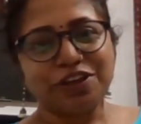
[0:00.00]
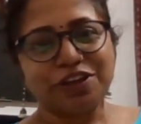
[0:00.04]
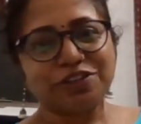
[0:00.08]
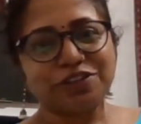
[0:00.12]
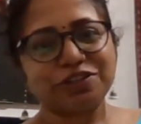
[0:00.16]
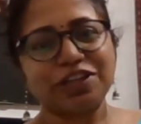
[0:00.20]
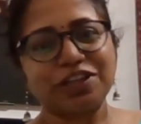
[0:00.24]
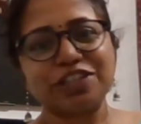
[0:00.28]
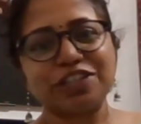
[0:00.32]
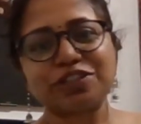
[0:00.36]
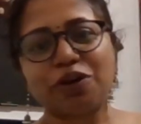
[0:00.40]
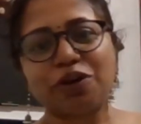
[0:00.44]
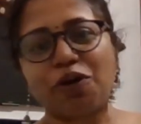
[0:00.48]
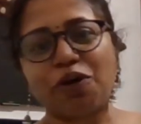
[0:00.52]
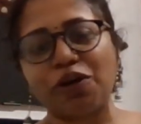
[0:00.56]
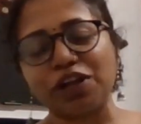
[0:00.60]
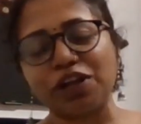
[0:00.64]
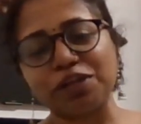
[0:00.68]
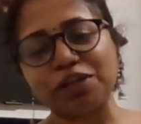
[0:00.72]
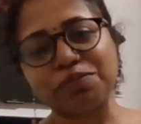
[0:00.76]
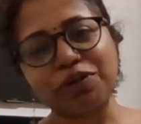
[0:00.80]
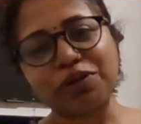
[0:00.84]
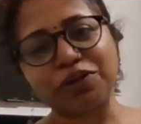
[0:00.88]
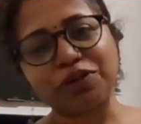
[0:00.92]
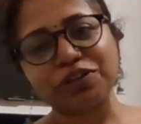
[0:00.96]
So it's
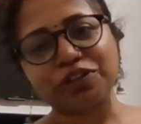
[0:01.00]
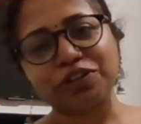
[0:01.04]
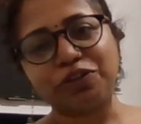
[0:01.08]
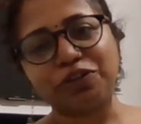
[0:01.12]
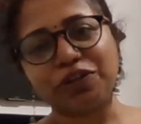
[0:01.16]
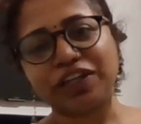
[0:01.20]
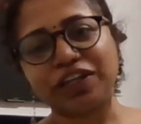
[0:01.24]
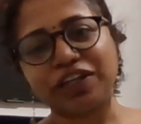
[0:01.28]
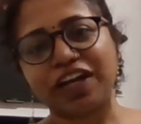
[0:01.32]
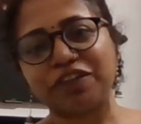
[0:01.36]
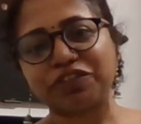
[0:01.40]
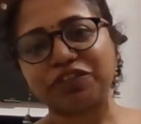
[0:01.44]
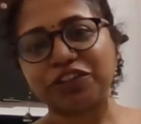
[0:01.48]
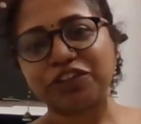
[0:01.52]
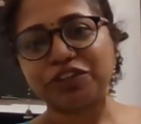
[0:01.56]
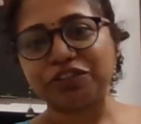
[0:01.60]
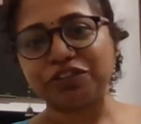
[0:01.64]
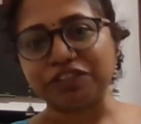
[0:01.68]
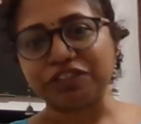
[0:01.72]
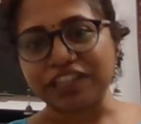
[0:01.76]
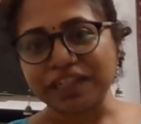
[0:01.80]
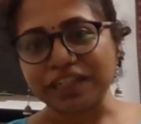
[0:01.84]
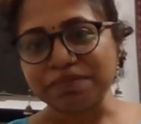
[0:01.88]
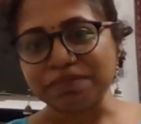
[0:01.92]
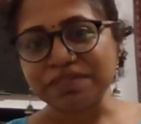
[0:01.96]
all about going after your
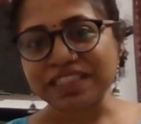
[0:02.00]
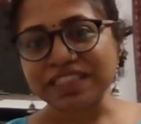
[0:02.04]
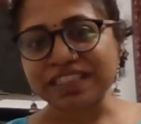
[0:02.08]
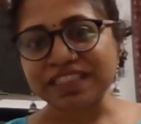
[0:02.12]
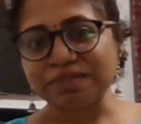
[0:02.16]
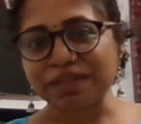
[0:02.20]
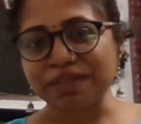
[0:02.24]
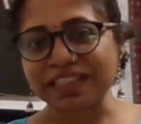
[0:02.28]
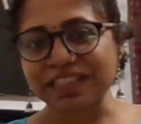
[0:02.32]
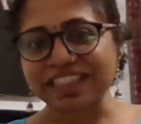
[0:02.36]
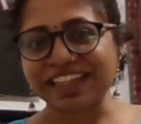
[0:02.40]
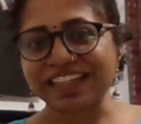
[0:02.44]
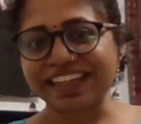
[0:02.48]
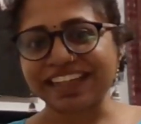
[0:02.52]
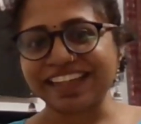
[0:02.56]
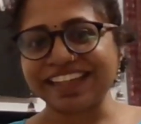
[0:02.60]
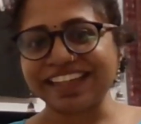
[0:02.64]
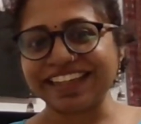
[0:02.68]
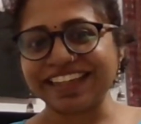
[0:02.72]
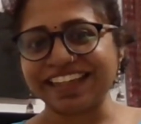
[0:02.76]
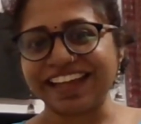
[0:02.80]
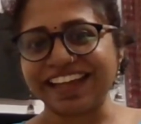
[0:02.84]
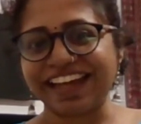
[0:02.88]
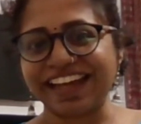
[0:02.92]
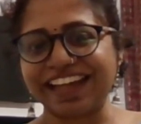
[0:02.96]
dreams
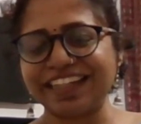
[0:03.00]
basically,